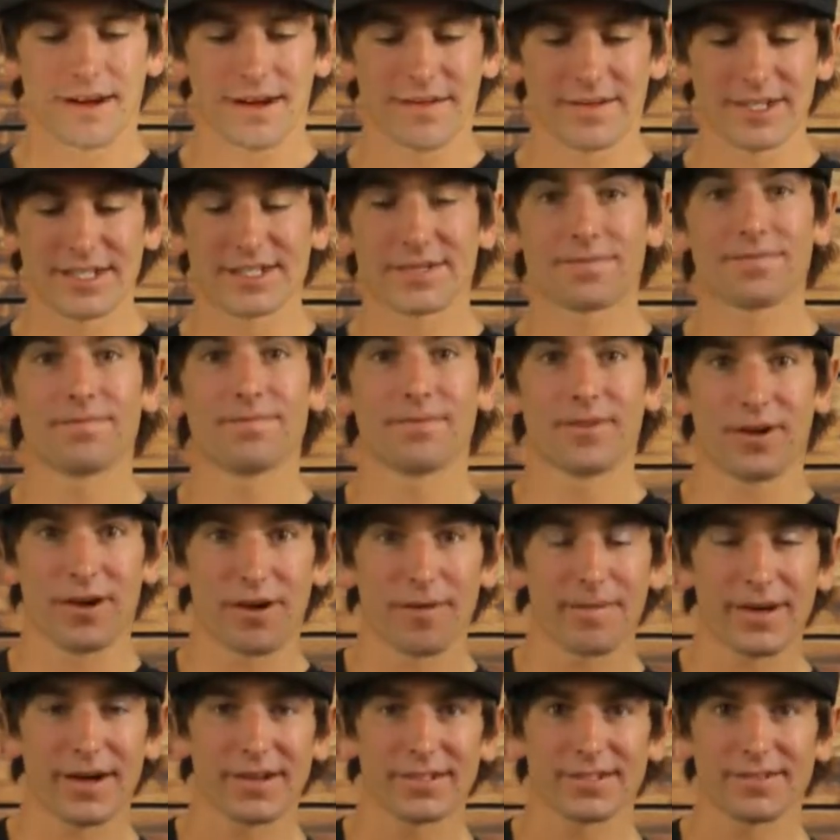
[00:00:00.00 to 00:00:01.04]
This
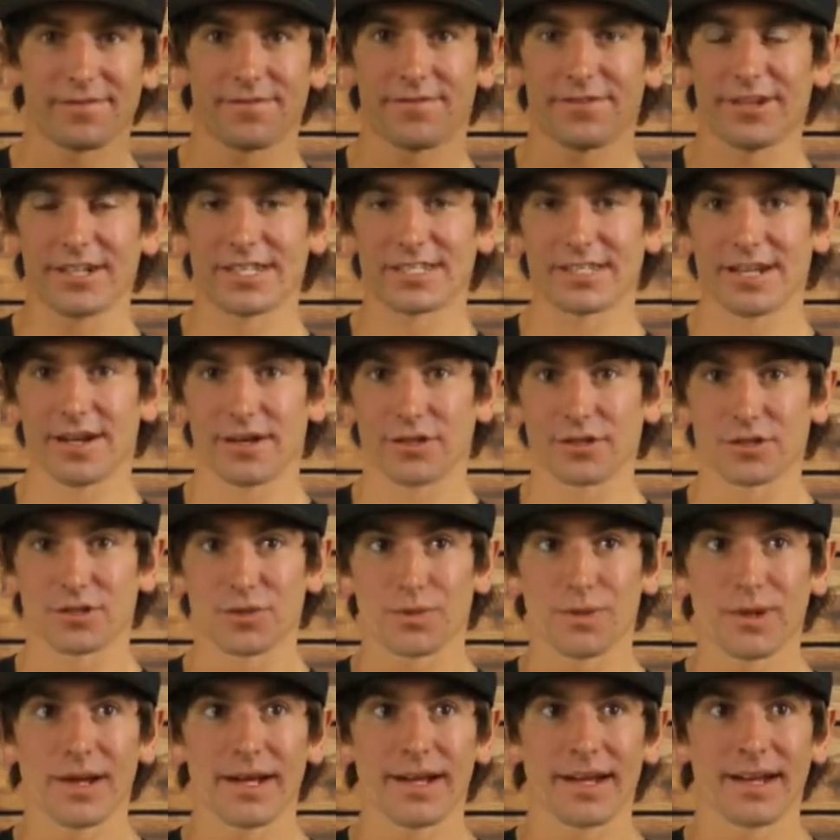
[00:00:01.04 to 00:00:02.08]
all-mountain freestyle
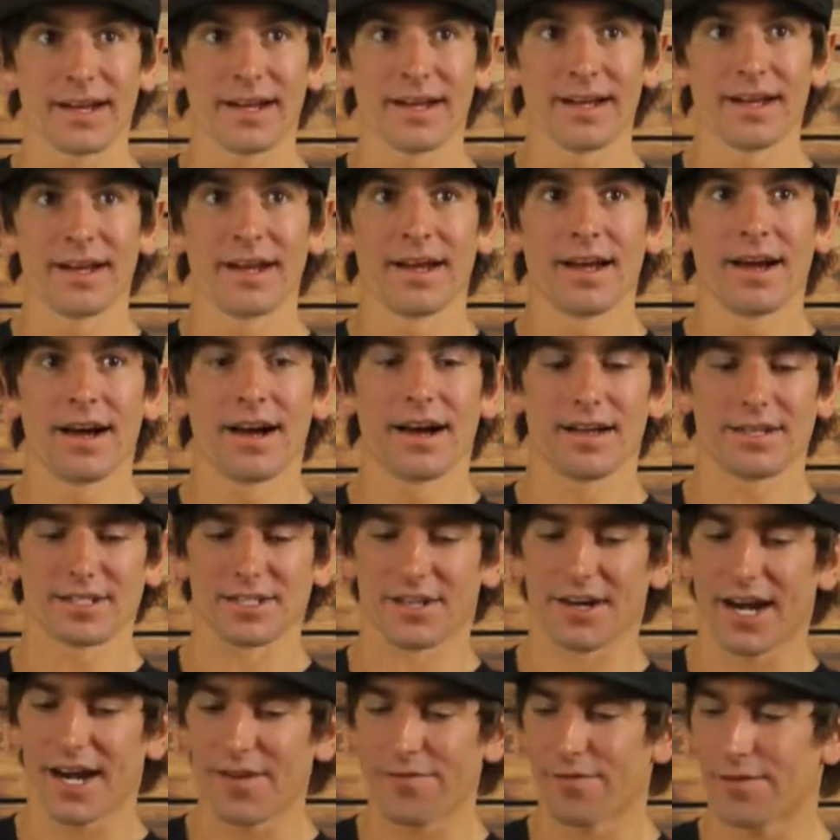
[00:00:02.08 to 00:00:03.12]
twin is
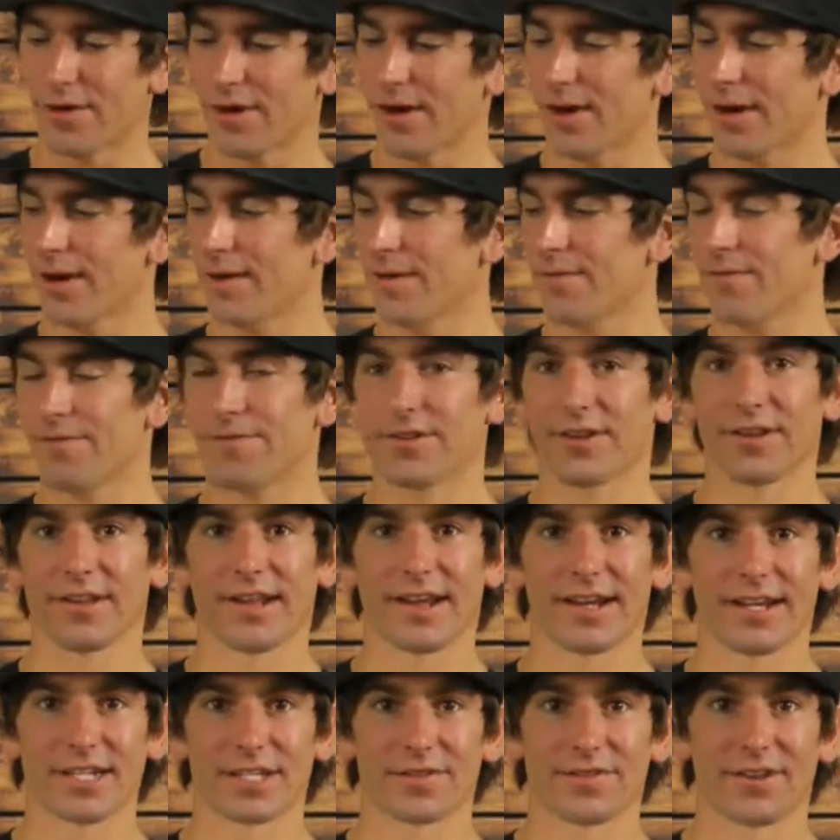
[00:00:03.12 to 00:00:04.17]
great for
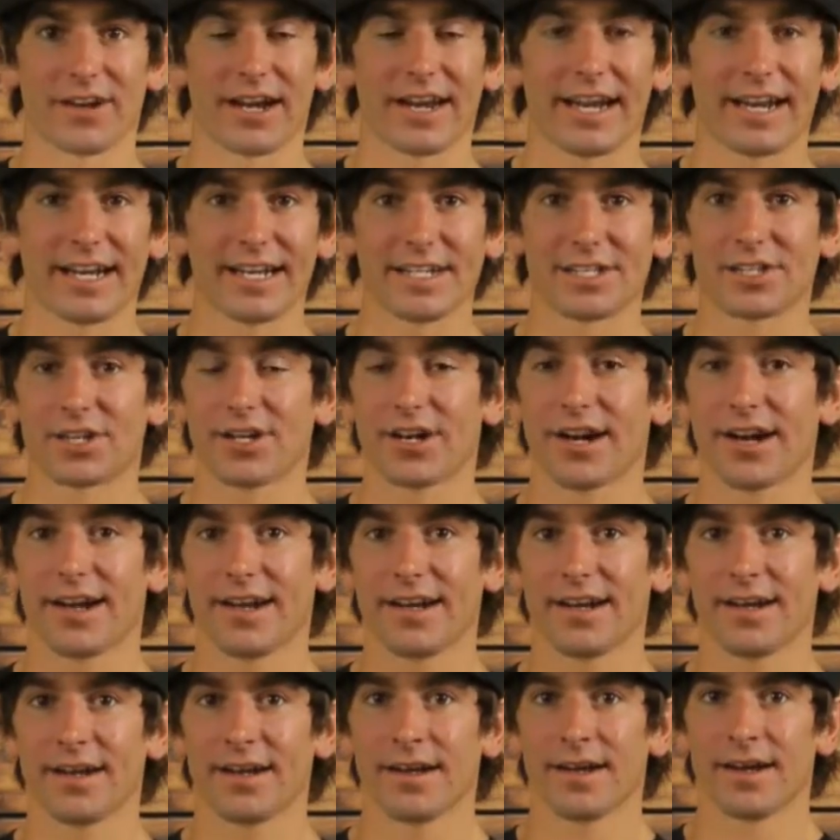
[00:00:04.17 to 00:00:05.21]
ladies for any
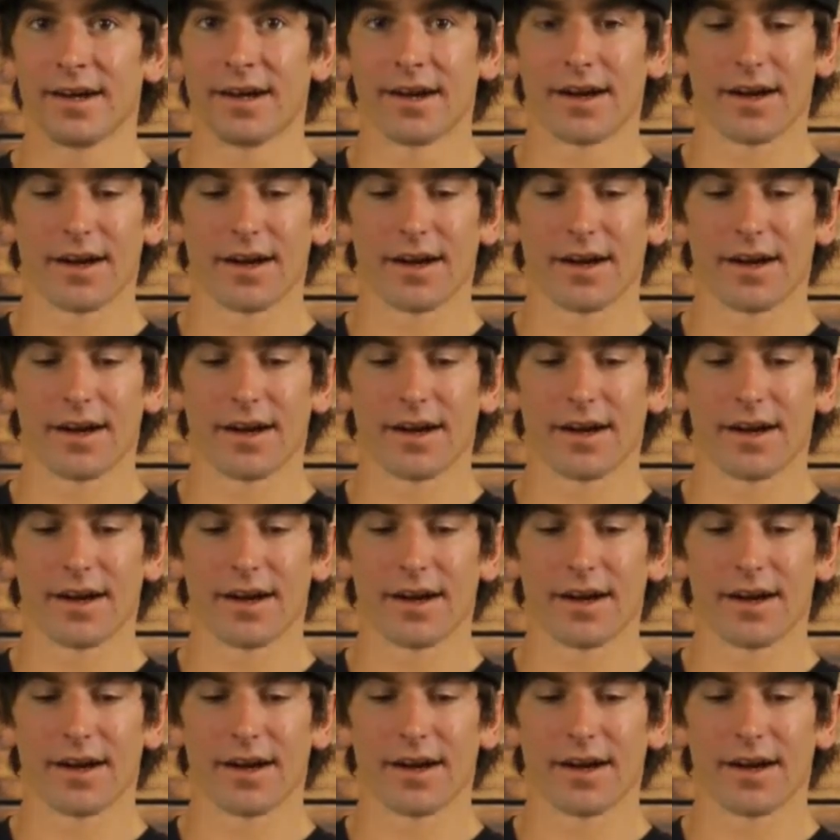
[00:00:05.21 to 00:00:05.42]
terrain.